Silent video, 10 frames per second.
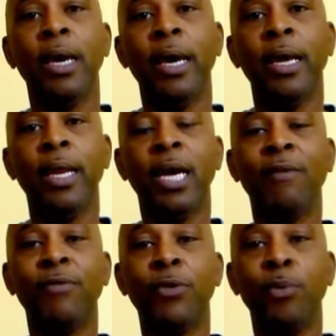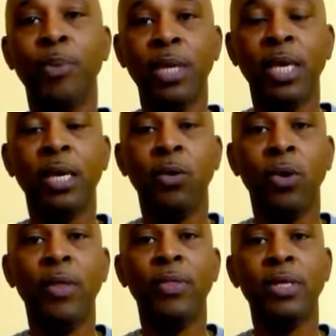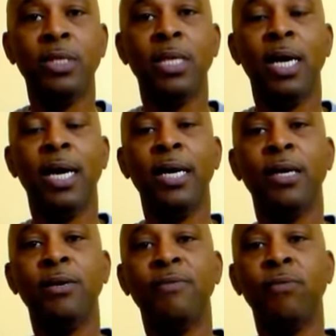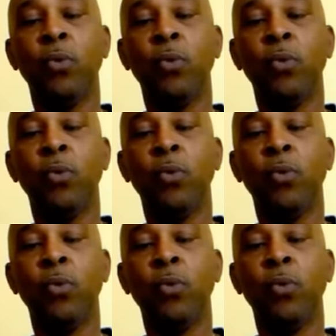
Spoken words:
And after being on this diet